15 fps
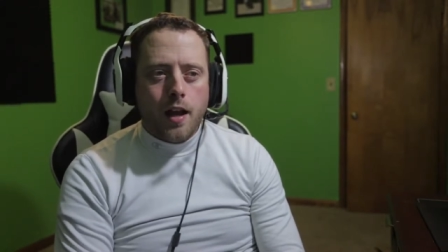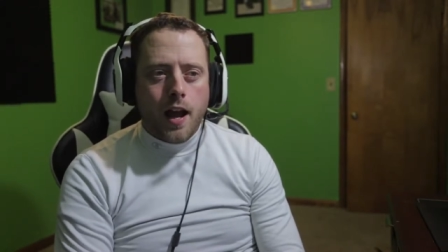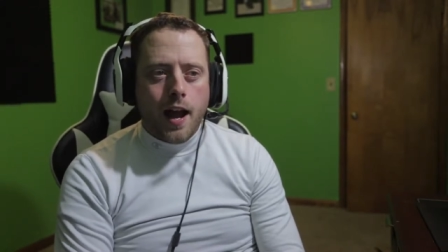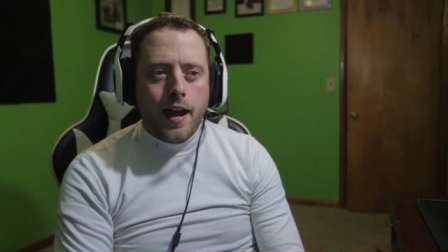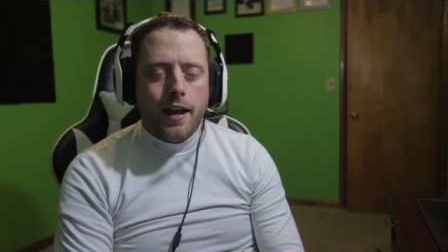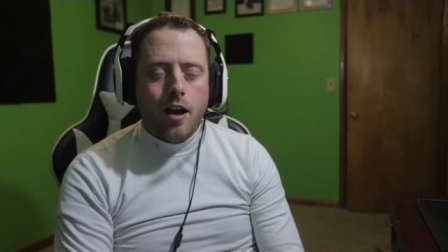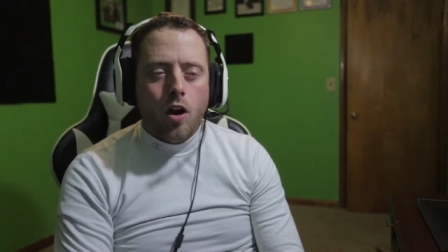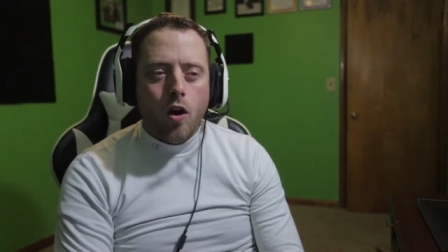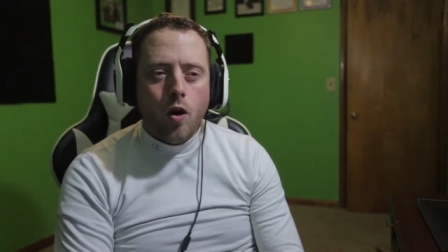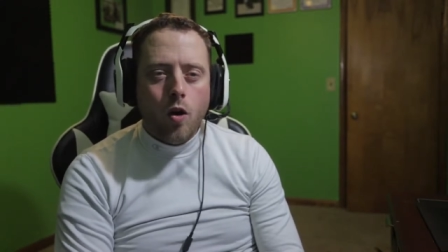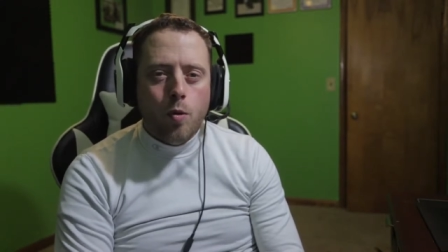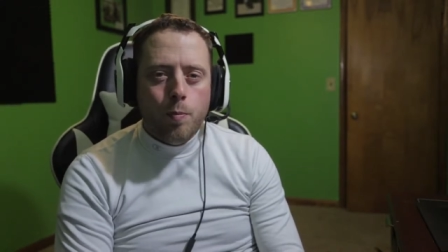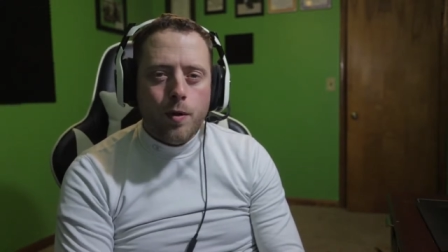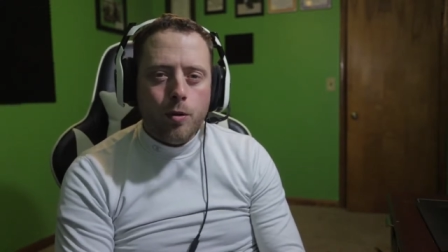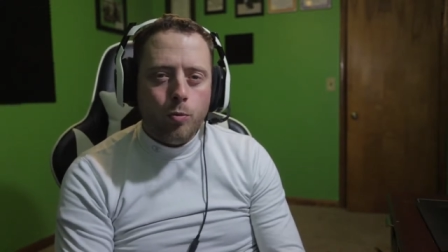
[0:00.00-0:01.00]
I
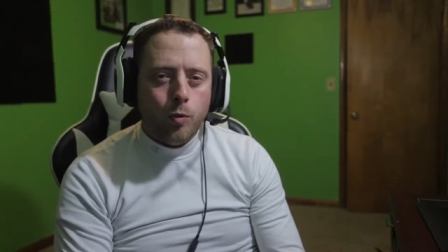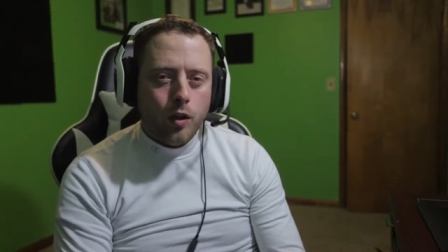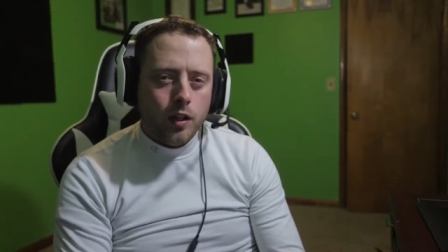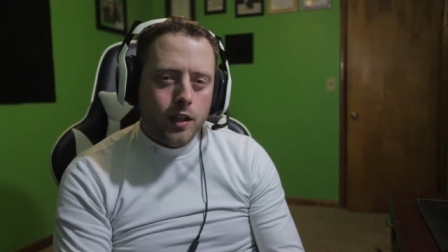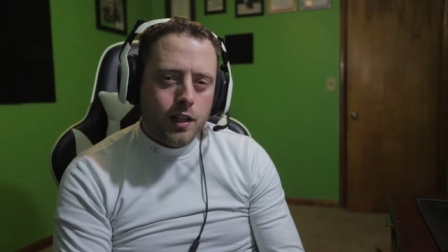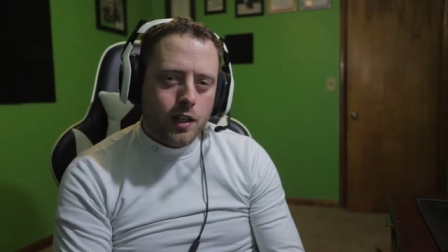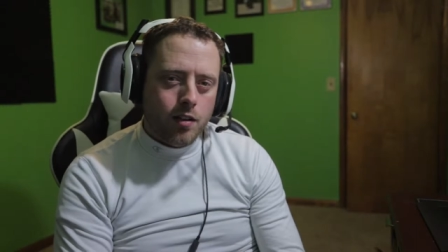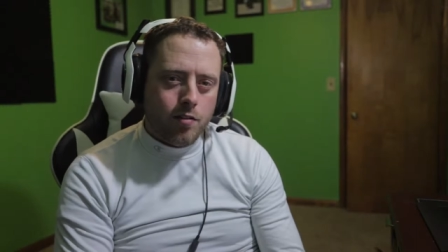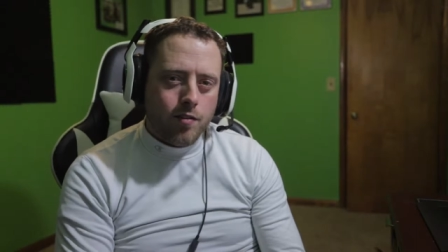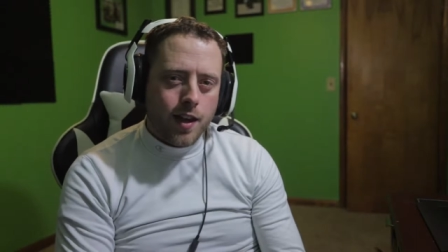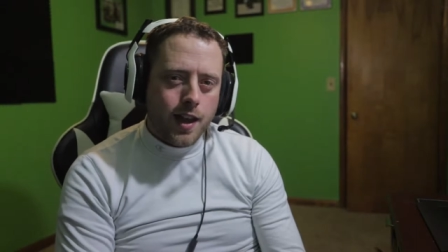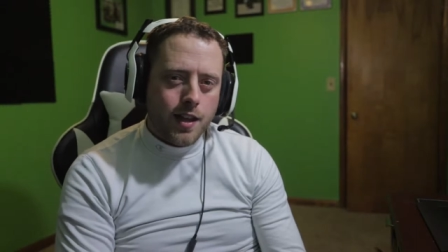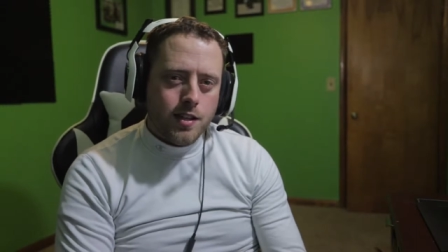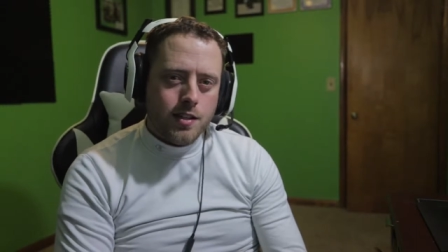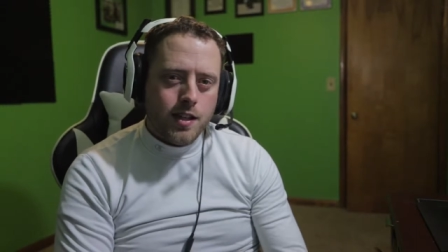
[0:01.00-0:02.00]
hope it really
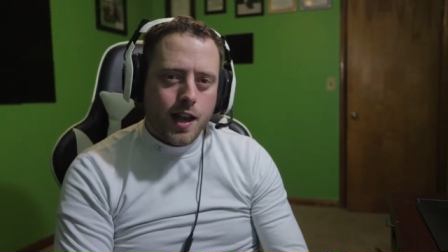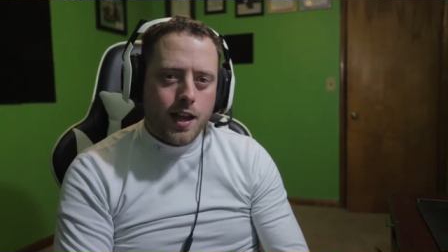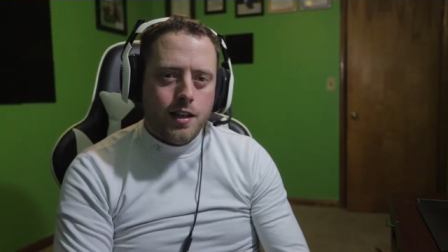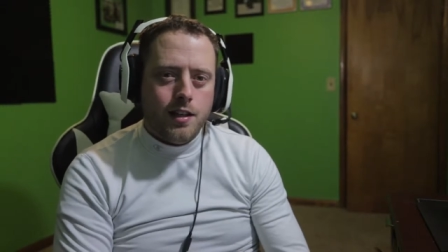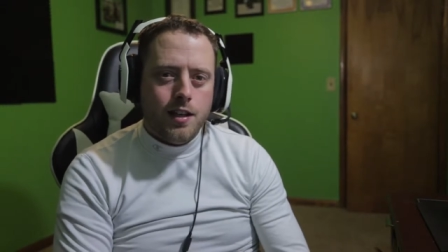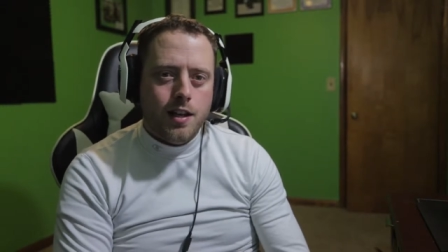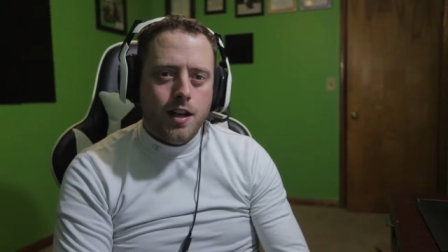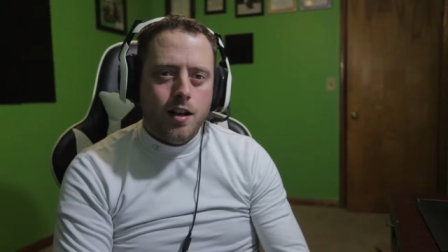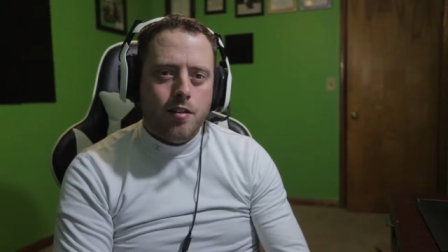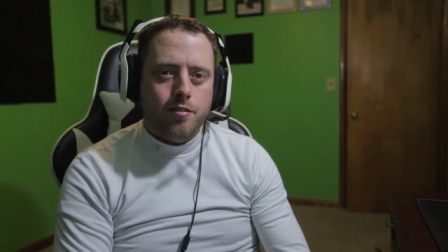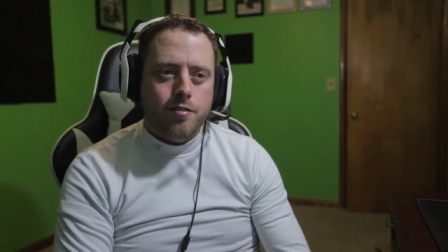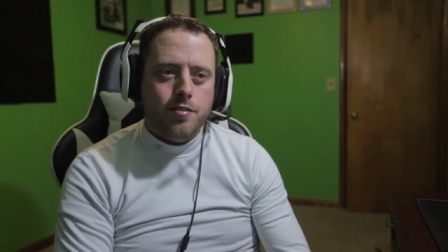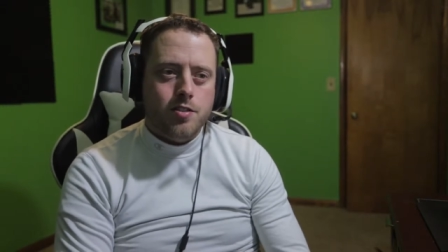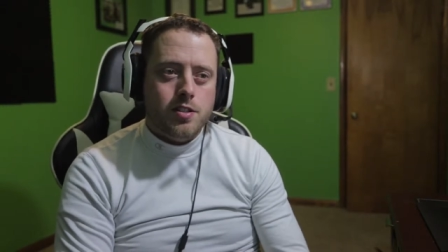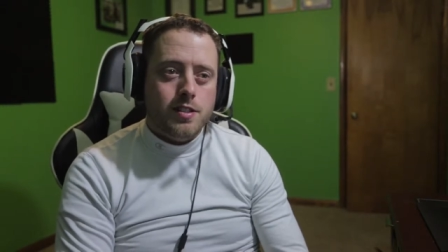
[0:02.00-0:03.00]
conveys the idea of
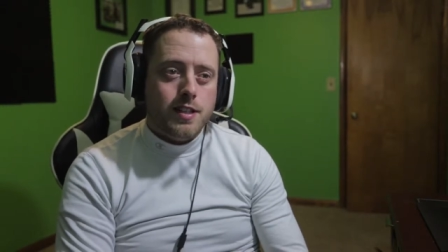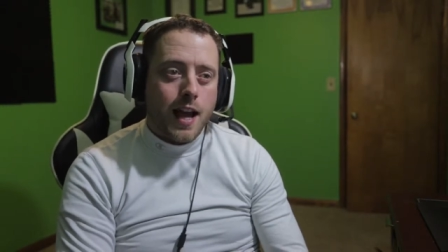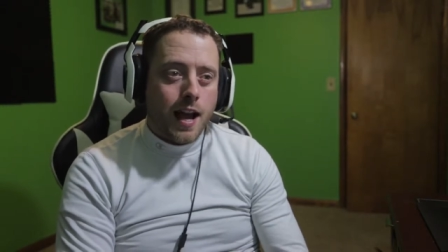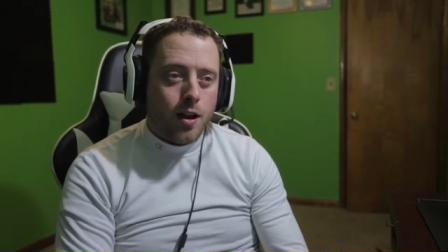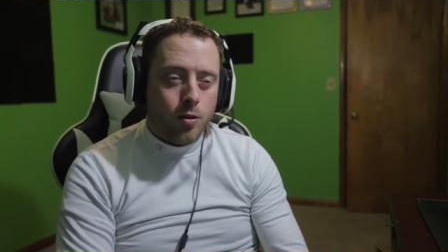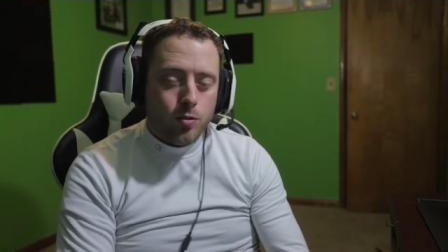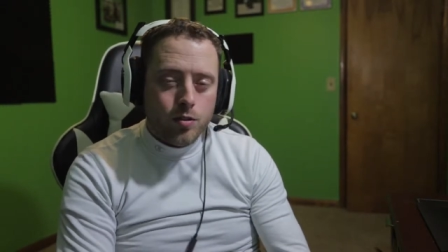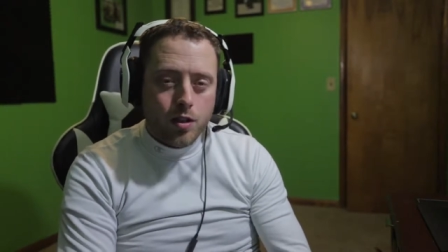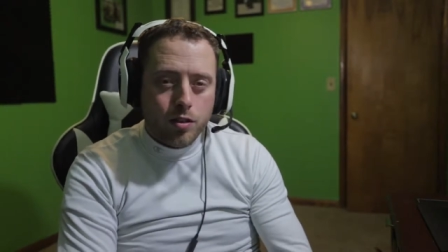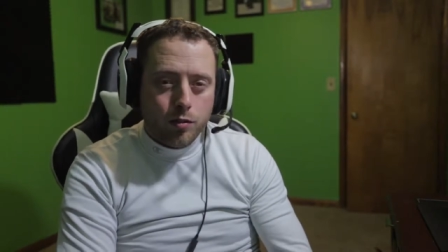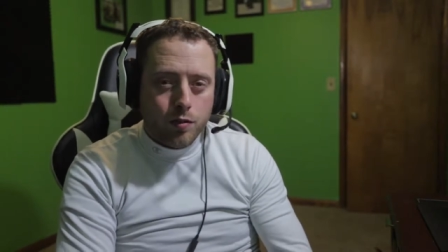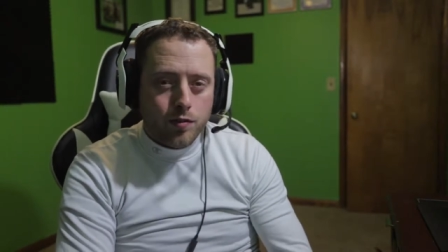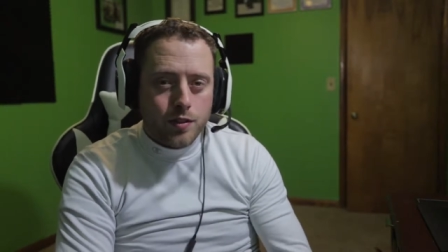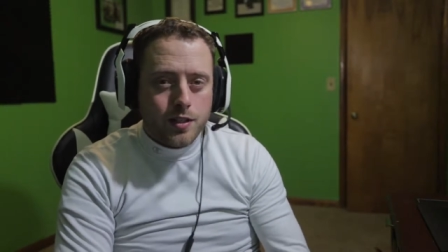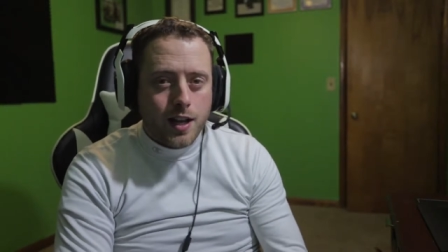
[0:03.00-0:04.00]
sound
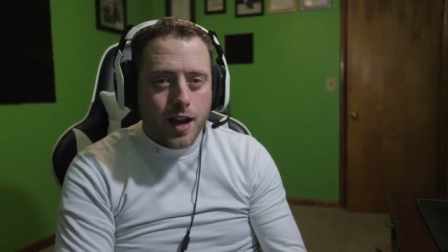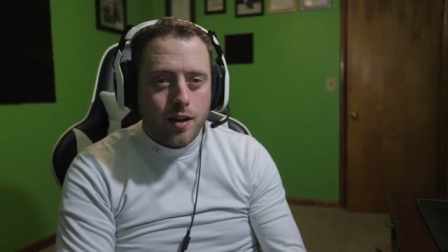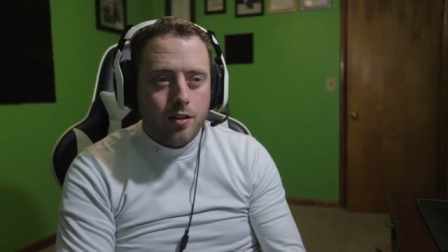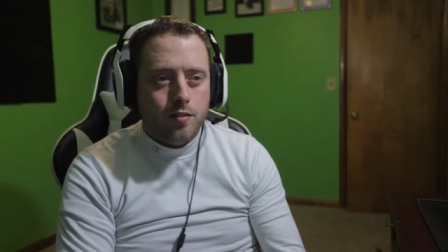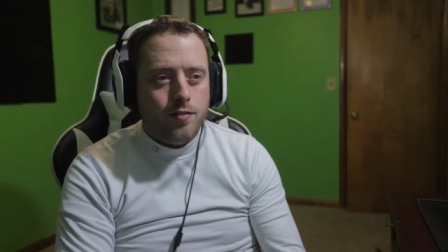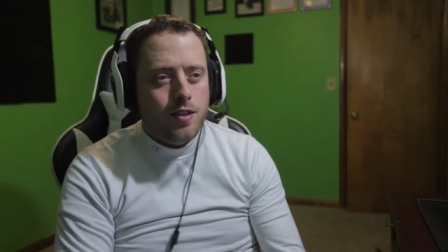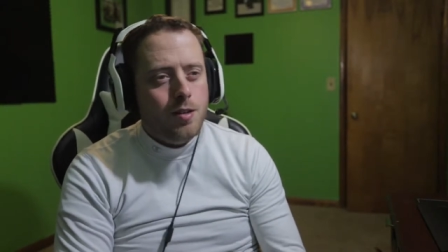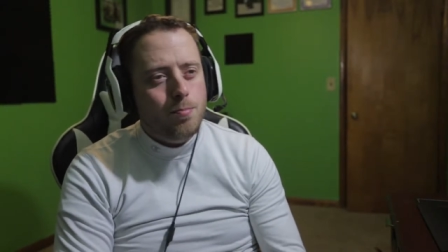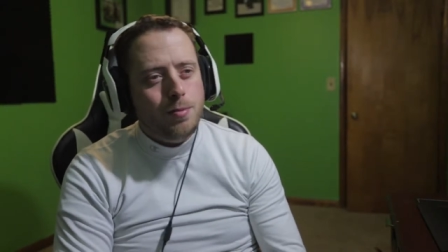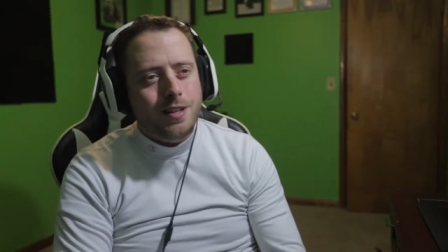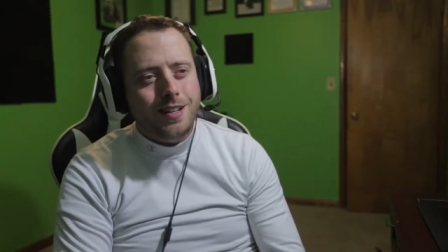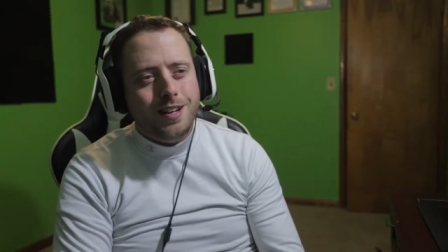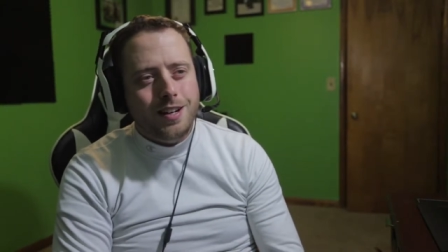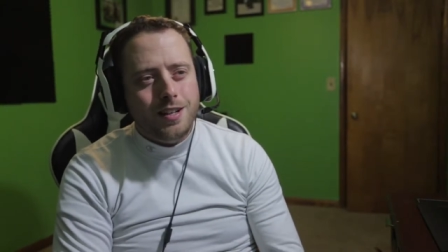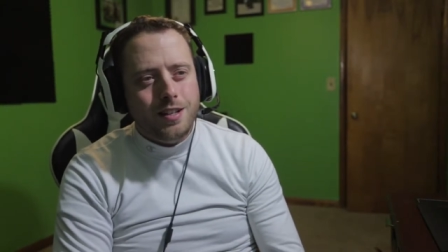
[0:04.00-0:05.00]
through photography
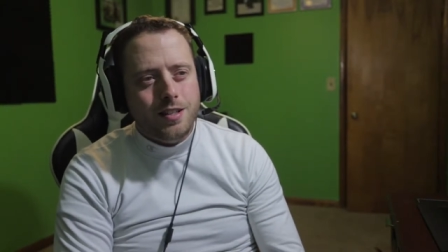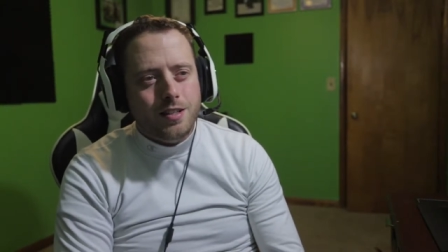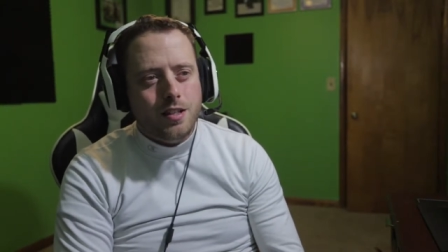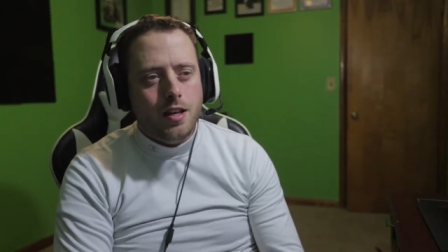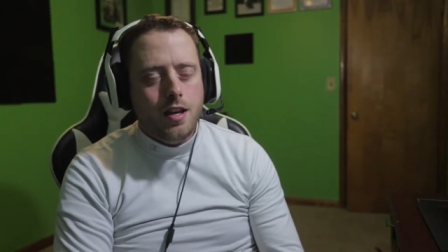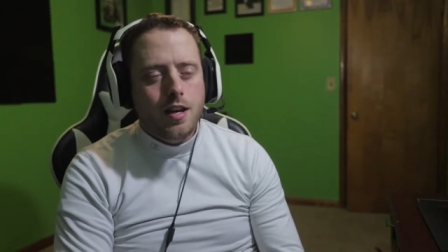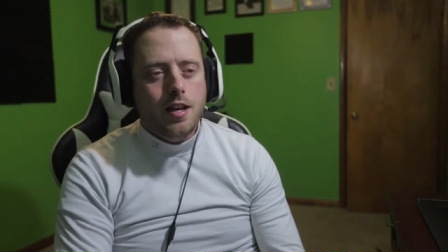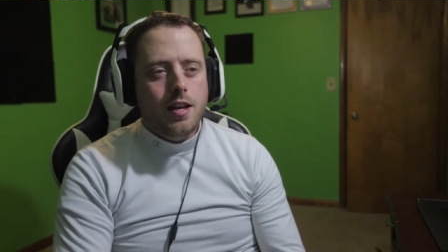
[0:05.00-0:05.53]
because